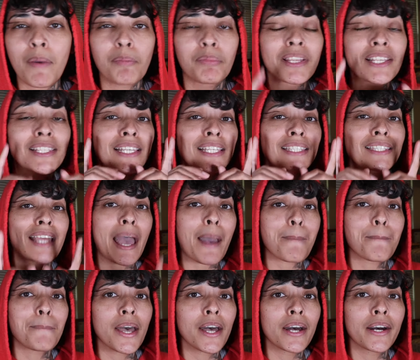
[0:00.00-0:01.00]
and please hit
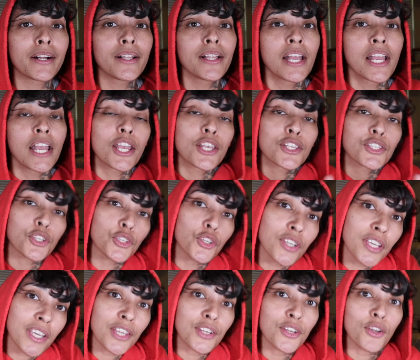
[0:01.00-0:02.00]
that bell so you
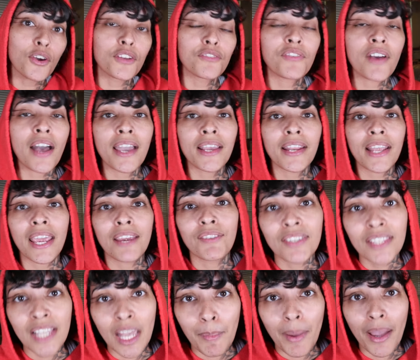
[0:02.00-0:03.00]
can get notified
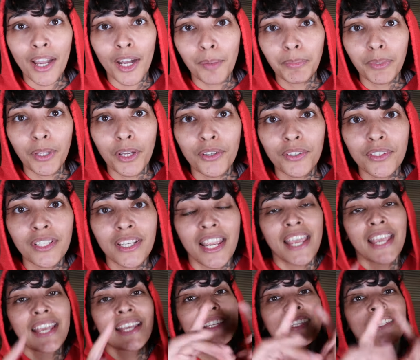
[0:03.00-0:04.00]
every time I upload.
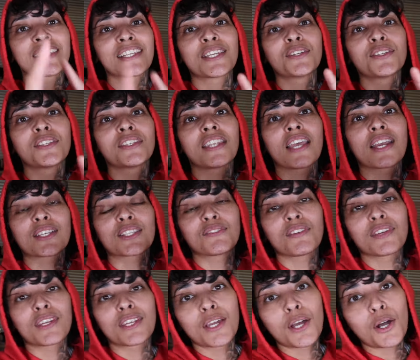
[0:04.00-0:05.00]
See you in the next
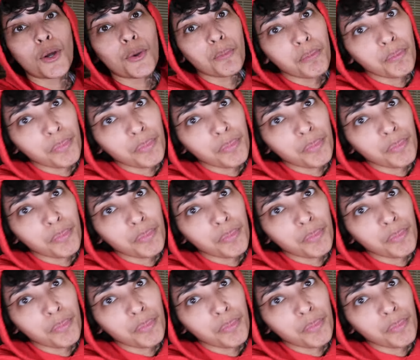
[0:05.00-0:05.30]
video.